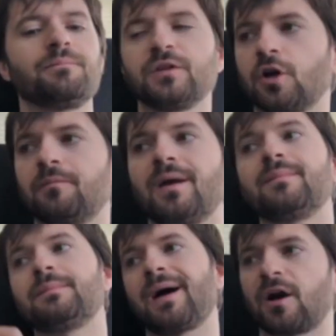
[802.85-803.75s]

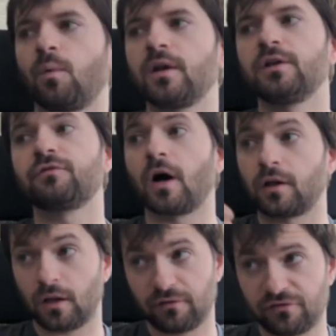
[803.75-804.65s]
Maybe pack 1, you've gotten a
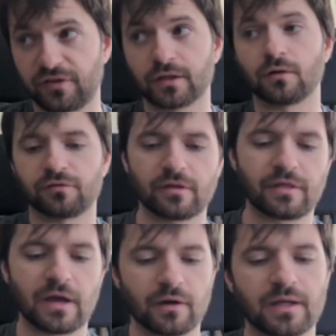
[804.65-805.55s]
lot of signals that
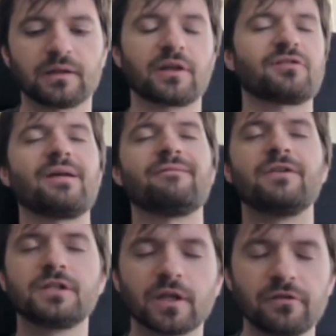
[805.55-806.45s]
they're in, let's say,
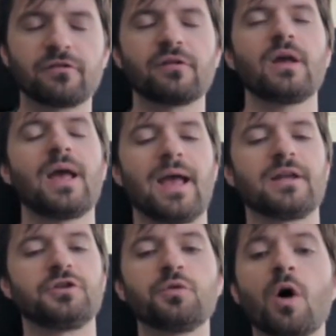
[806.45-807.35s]
Vigilance,
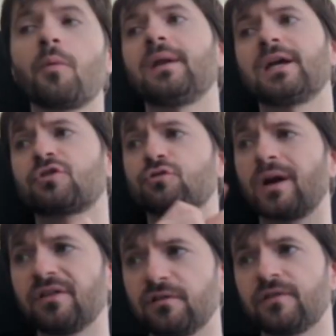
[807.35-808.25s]
and you open a
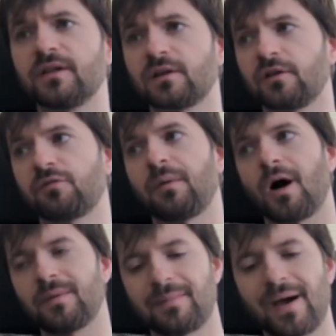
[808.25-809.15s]
crazy Vigilance
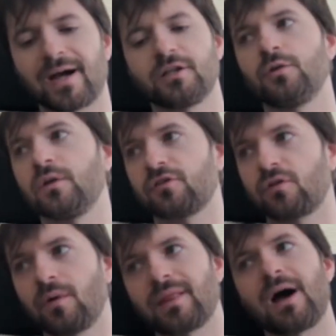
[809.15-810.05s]
bomb in pack 2 and it's
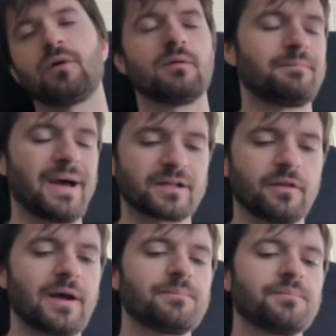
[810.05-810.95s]
going back to
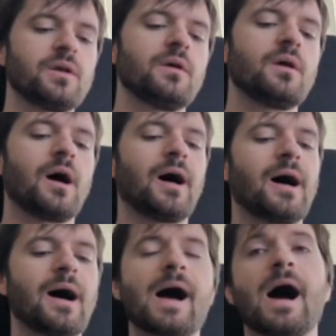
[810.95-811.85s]
them.
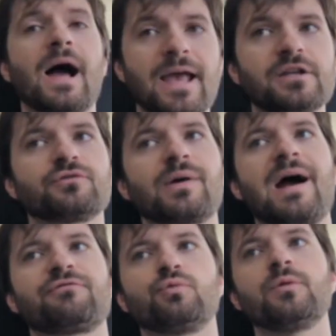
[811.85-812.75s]
A hate
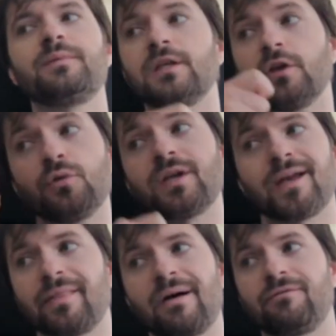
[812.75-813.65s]
draft would be you
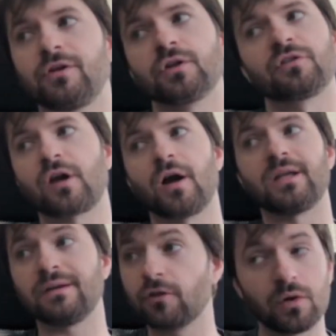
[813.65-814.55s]
taking that Vigilance card,
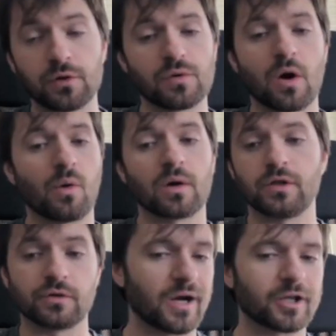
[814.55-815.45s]
even though you know
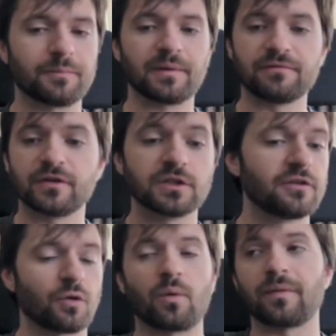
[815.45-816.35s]
you're not going to play
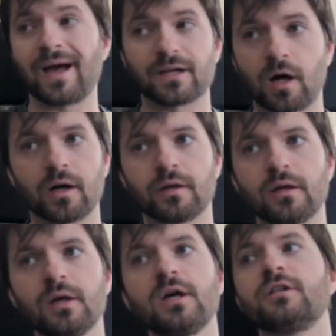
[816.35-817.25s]
Vigilance or that card,
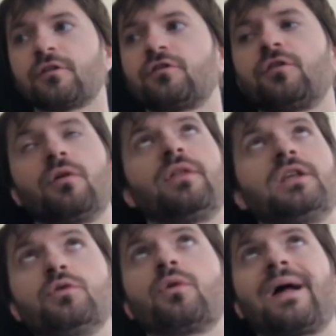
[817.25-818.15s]
just so that
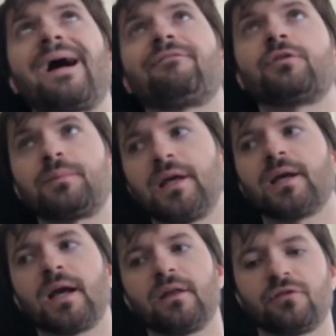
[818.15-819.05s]
you don't have to play
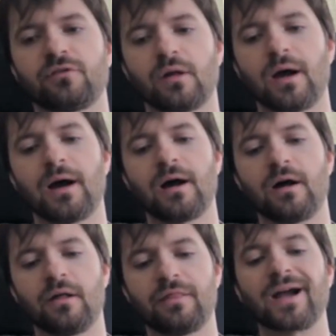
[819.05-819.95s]
against
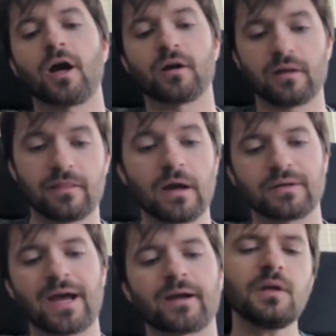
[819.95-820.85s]
that card in their
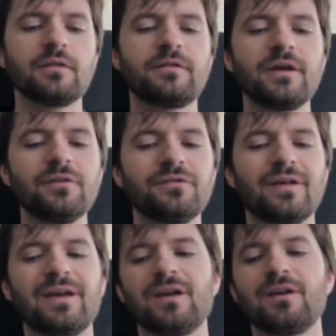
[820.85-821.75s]
deck. This
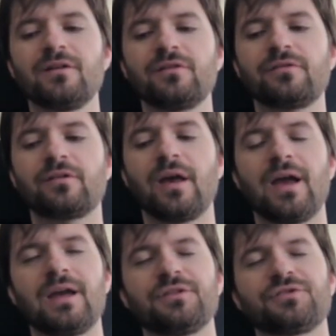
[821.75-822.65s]
is
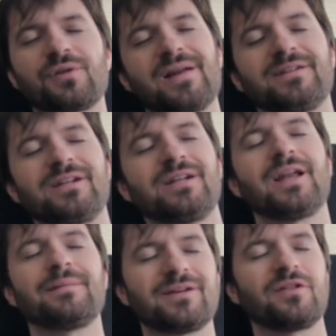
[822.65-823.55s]
a strategy, and
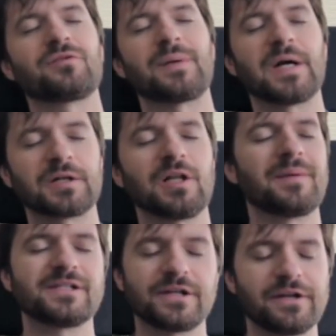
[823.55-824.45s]
I mentioned this in my article, I'll
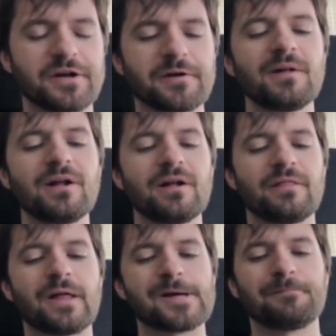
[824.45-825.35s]
mention it here,
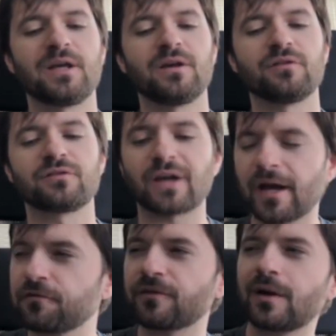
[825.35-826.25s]
that is kind
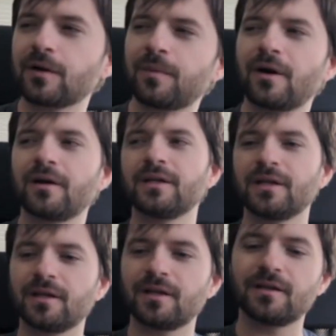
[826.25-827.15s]
of frowned upon
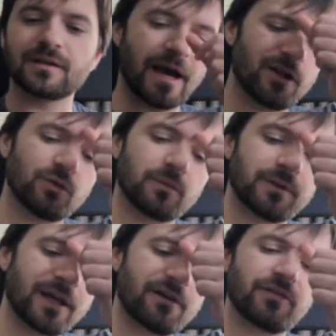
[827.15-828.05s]
in casual
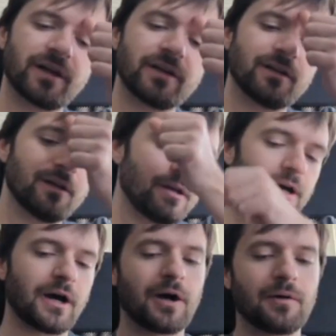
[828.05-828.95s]
play, I find.
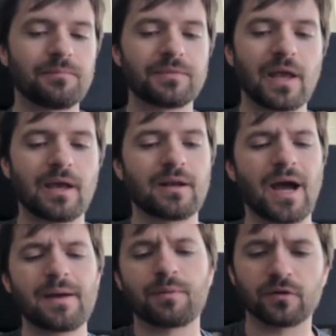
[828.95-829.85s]
And
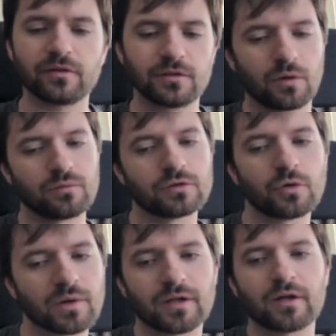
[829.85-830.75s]
I personally don't do
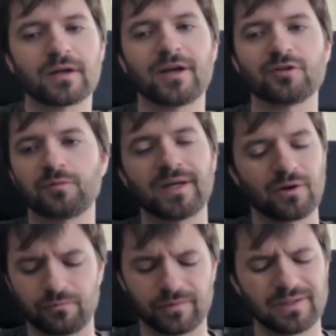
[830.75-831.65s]
it a ton of casual play. I
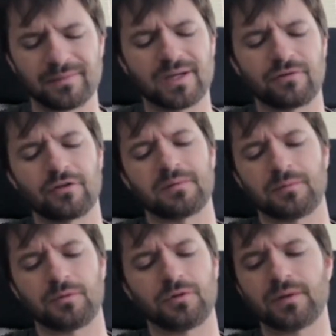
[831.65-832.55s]
don't really mind if other
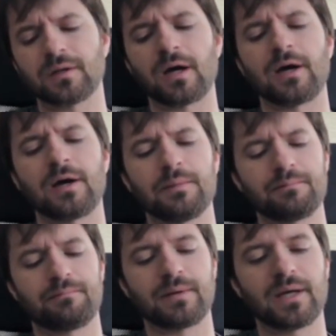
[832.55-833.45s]
people do it,
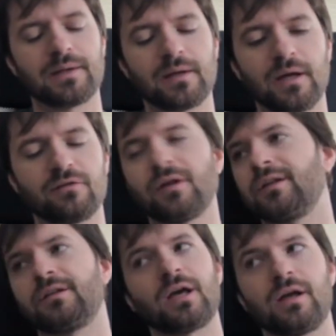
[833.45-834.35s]
but
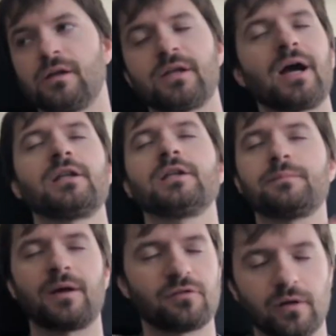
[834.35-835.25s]
it entirely
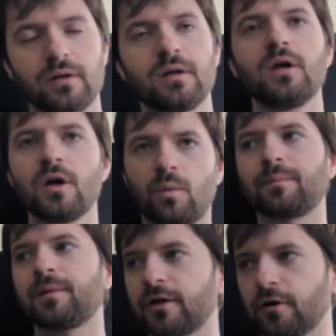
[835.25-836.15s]
depends on what
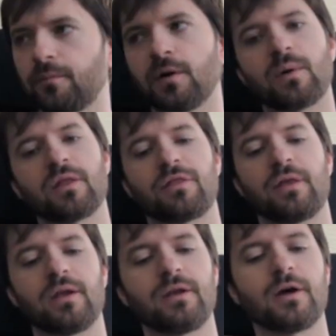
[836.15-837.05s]
play group you're with
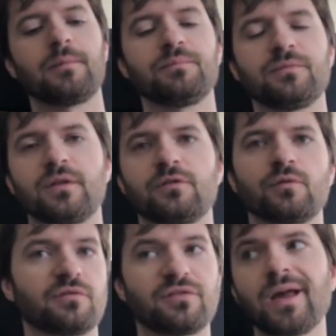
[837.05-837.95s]
and the sort
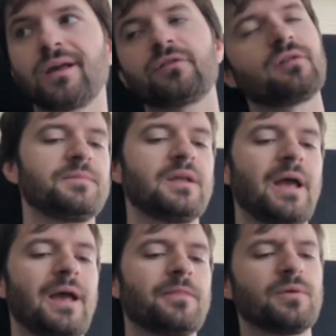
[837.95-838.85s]
of stakes.
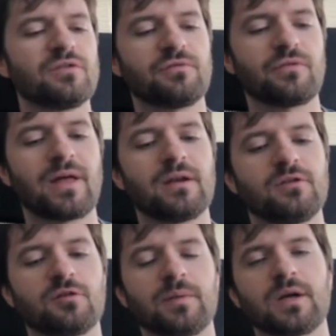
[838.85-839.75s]
And the reason for that is
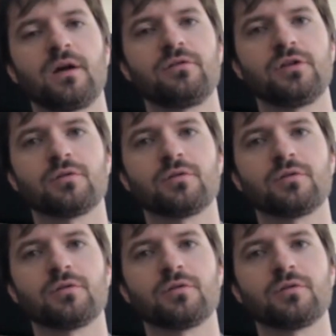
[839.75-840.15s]
just because you're